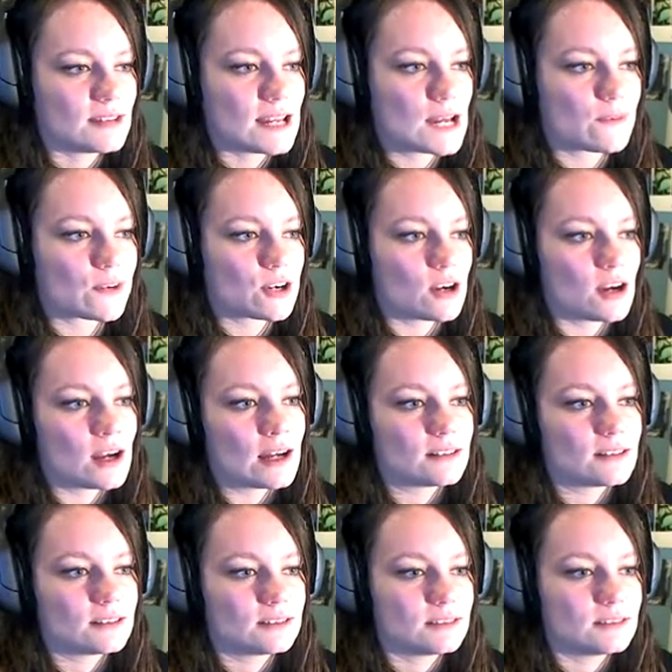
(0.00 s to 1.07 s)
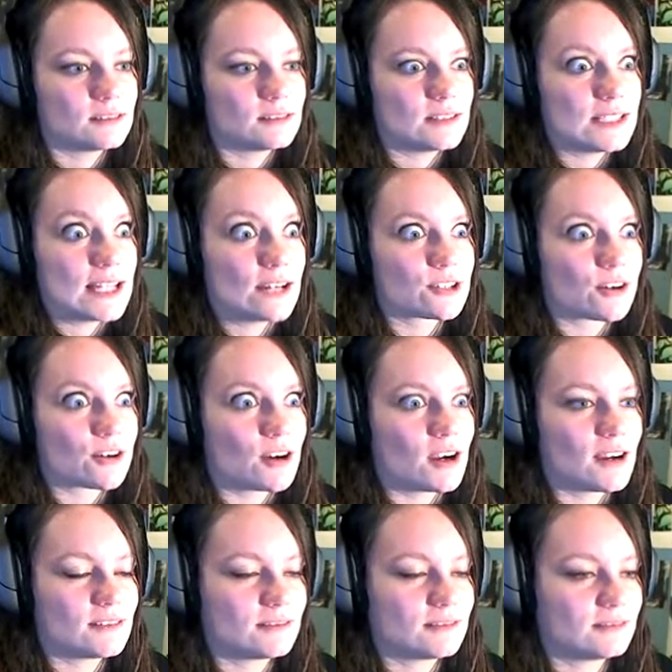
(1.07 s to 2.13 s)
Alpha Cron. Delta
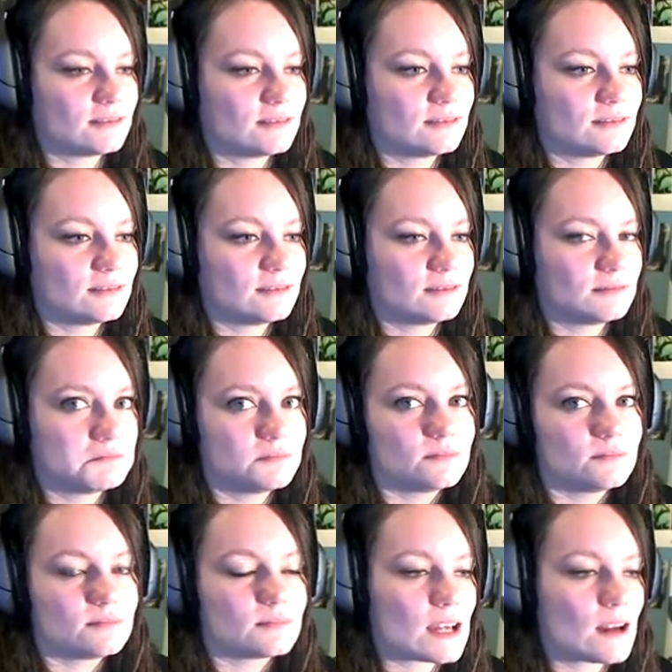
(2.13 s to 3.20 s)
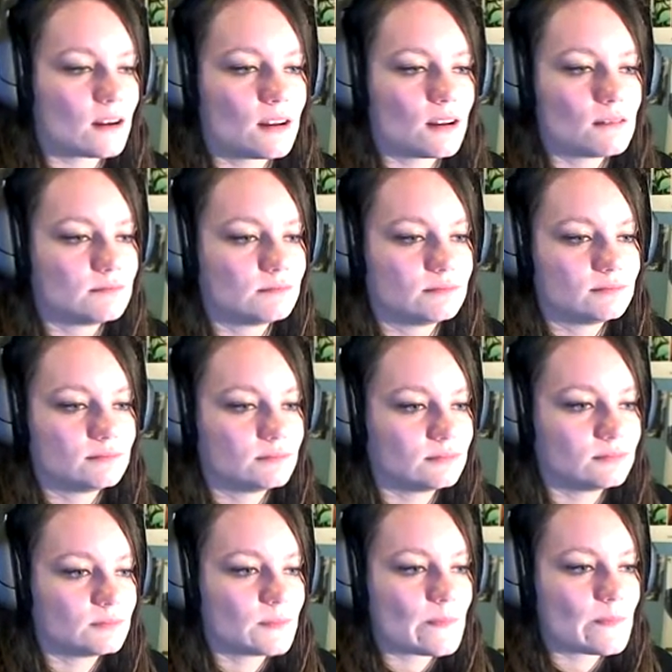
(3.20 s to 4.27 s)
Cron. I don't
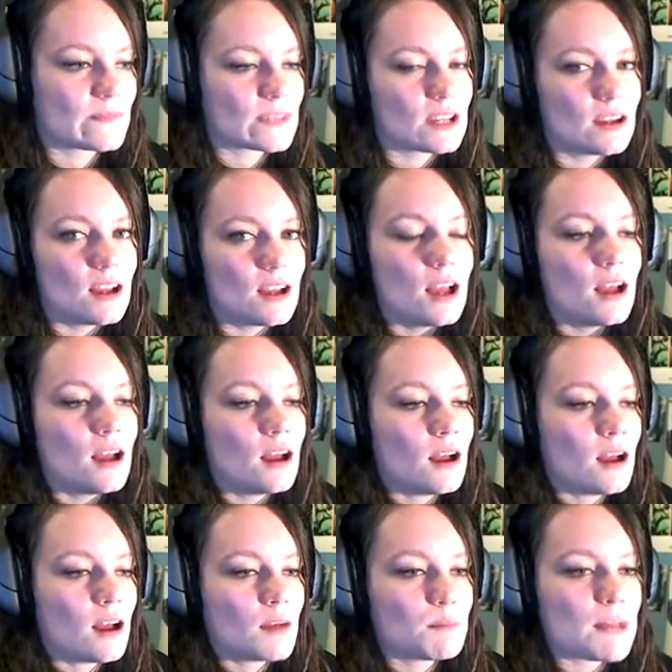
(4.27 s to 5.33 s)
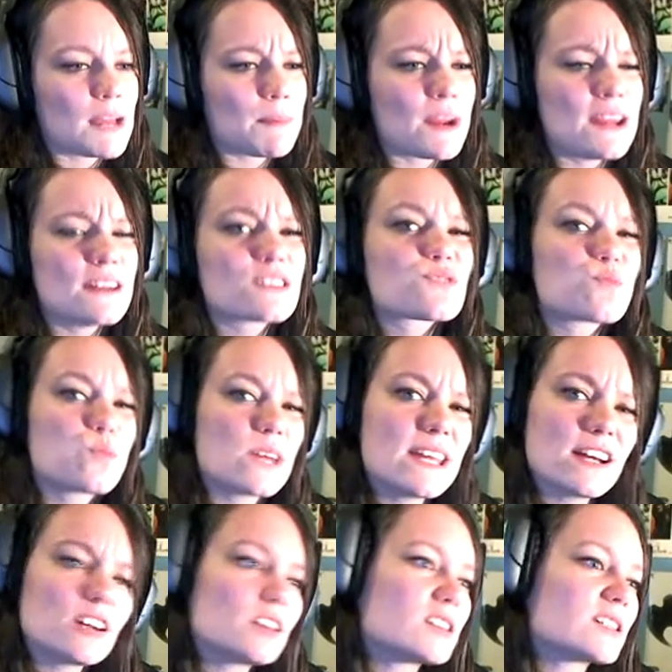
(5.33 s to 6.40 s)
know. My brain is
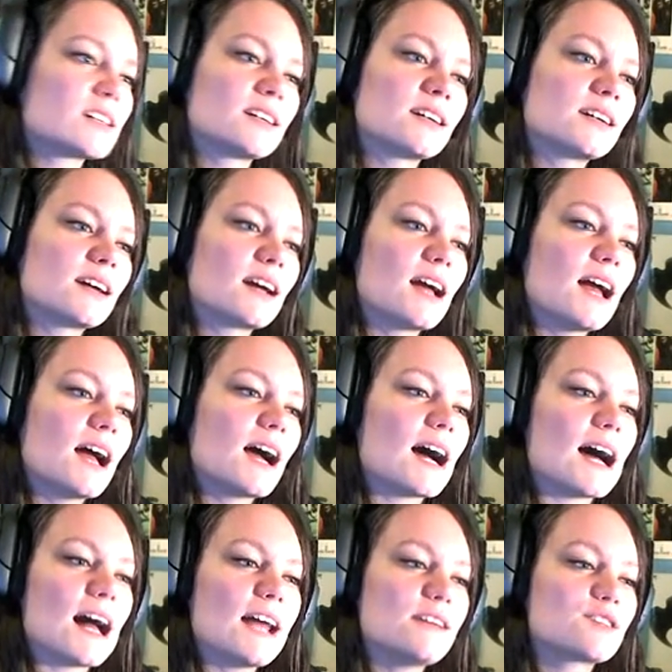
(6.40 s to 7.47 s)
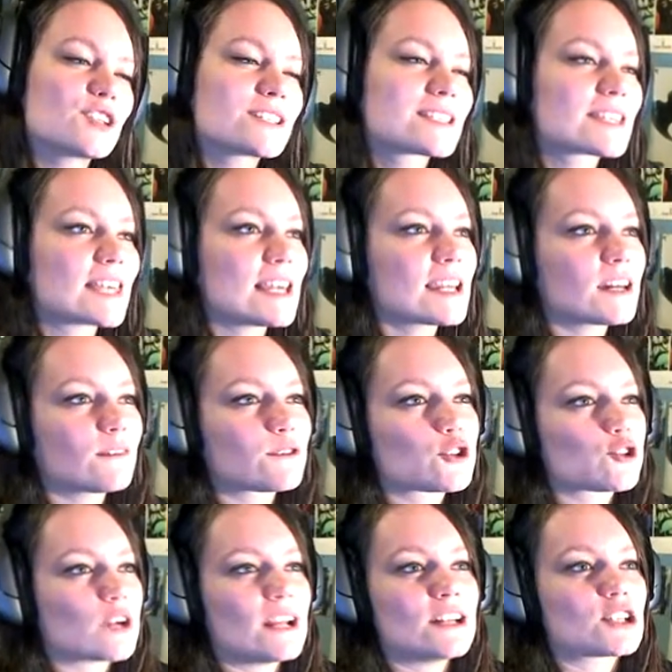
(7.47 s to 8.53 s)
weird. I just think of
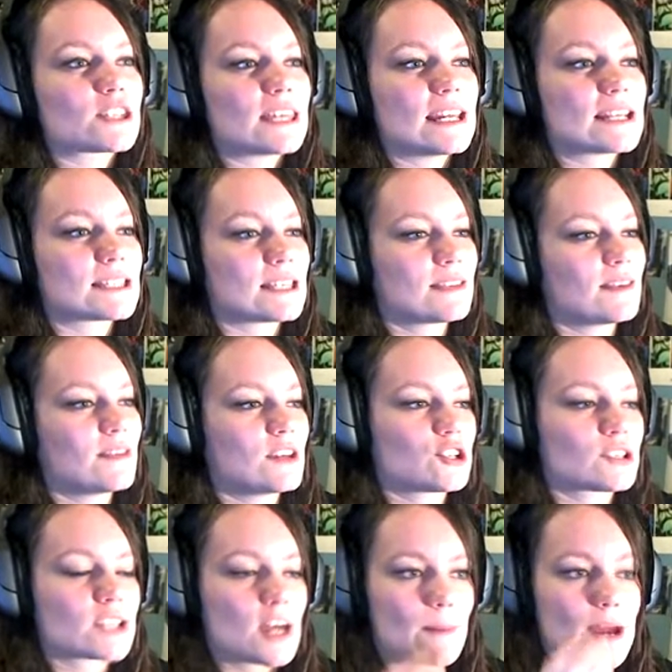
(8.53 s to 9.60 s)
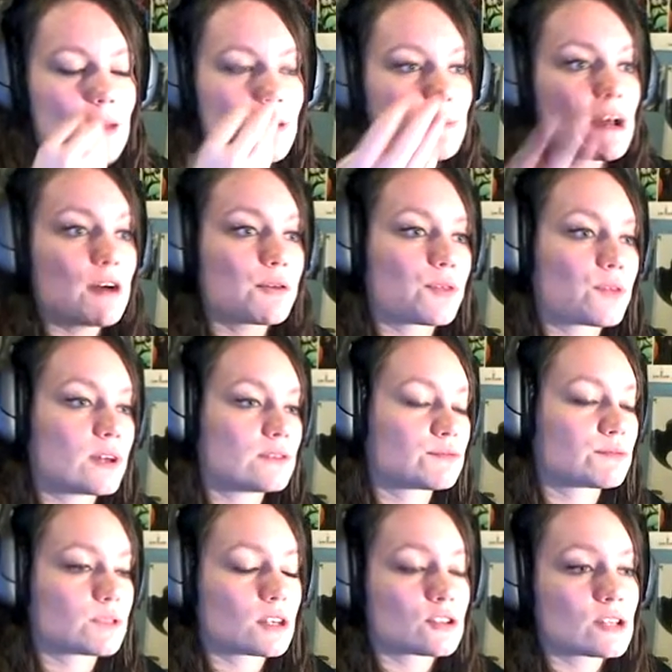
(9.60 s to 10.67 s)
strange things and then they just come out of my mouth. I,
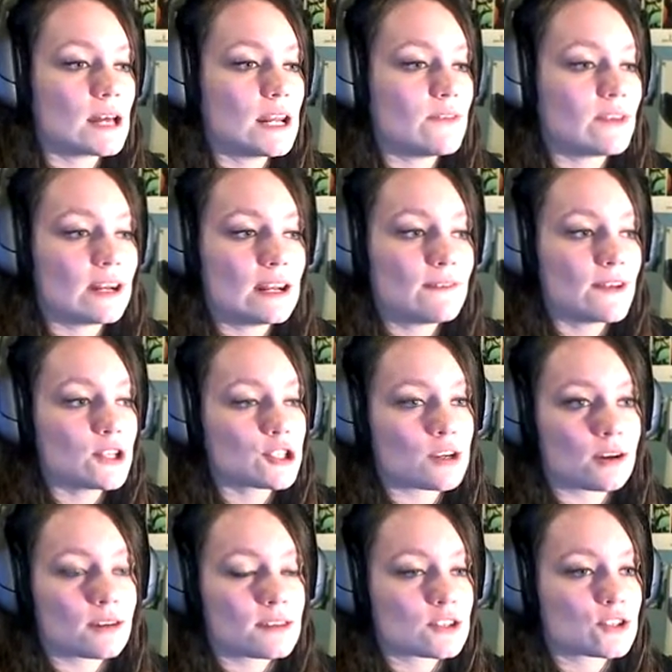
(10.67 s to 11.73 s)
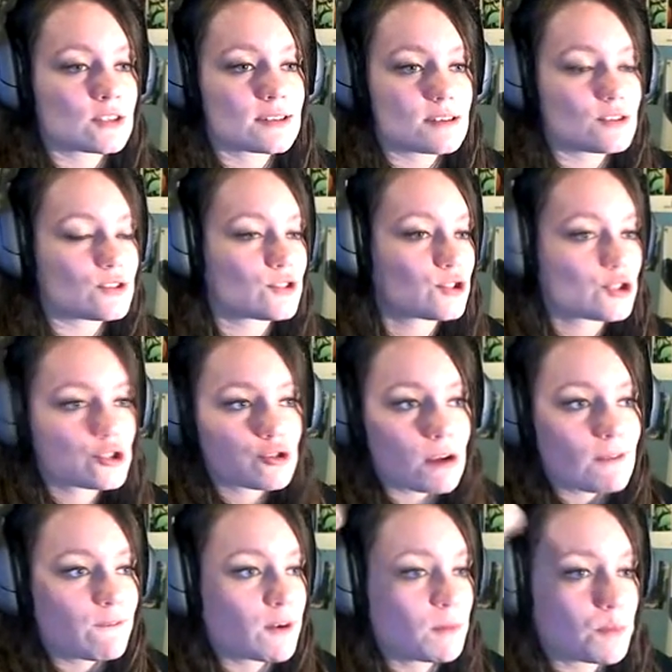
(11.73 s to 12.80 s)
there's not even any filter. This is
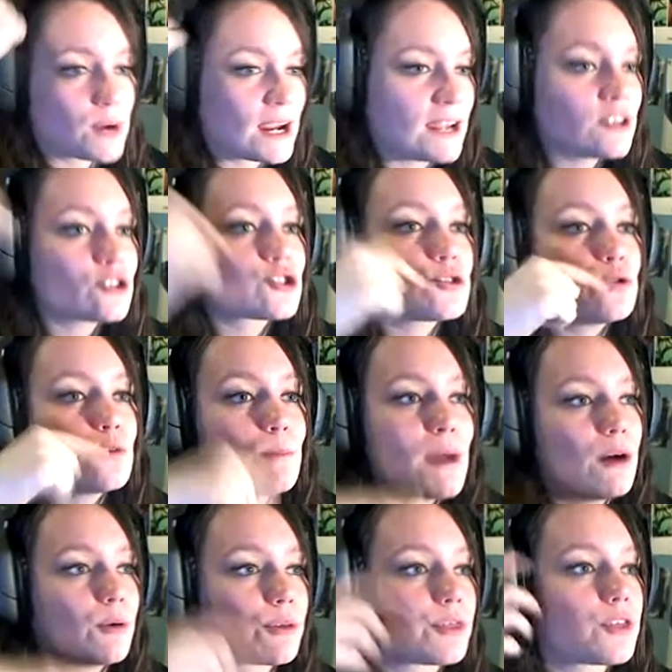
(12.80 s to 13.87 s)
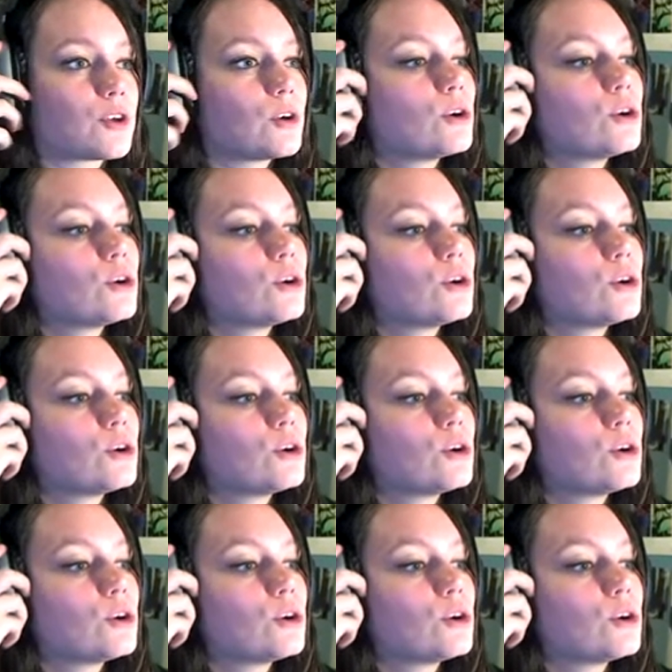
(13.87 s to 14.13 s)
straight from brain to mouth,